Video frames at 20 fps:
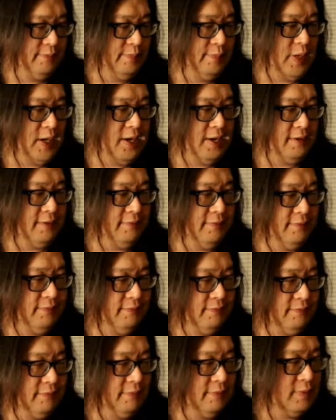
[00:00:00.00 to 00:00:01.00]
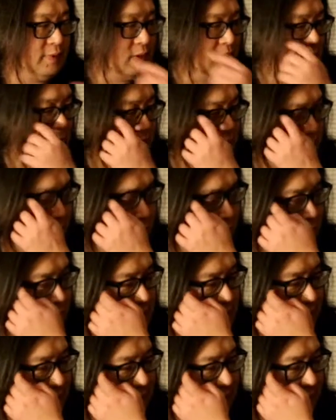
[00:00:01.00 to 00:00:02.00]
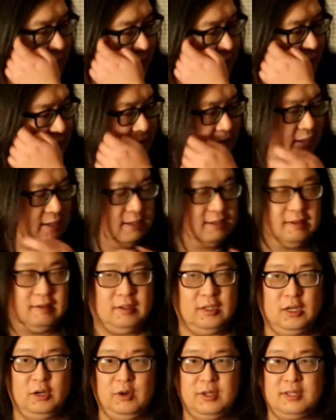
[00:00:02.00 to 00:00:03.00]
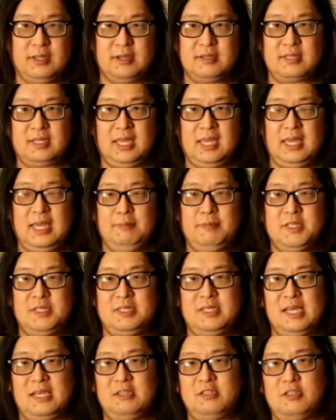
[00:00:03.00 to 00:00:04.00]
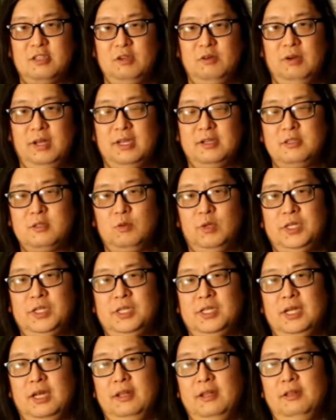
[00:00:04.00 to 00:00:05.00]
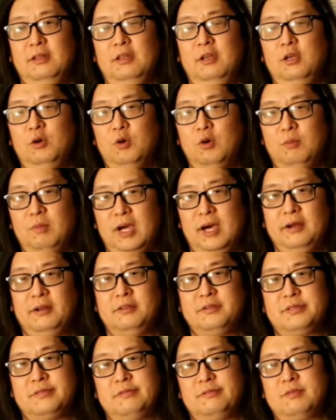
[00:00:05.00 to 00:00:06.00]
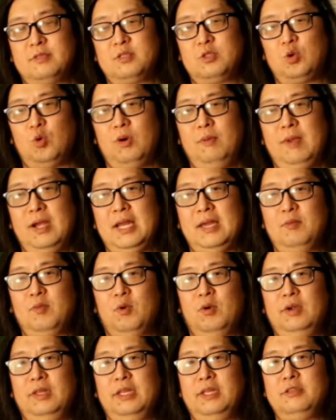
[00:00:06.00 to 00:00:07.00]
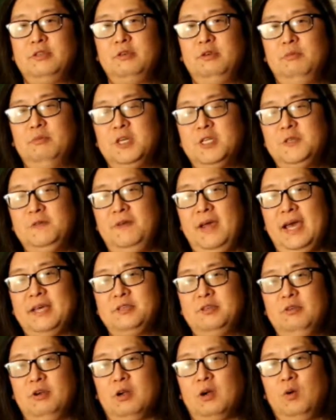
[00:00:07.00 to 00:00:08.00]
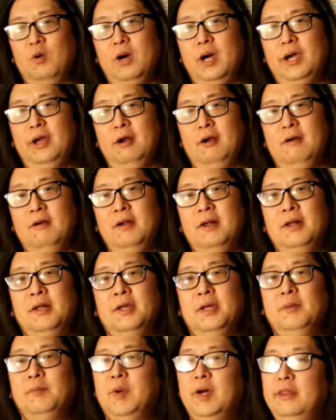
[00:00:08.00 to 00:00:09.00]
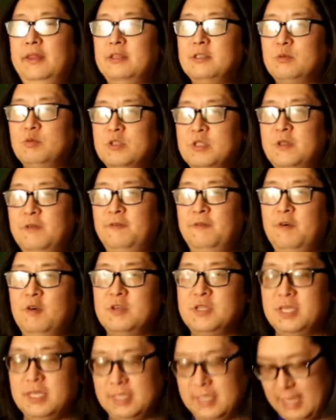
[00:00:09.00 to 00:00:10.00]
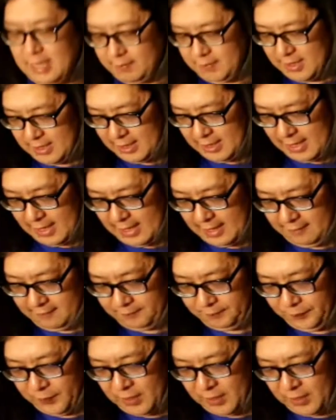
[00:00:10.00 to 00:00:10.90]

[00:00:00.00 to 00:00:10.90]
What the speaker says: but just understand that you know, it does keep 6 tunings, which the newer models store many more and they tune much faster and quieter, but this was the first attempt at that.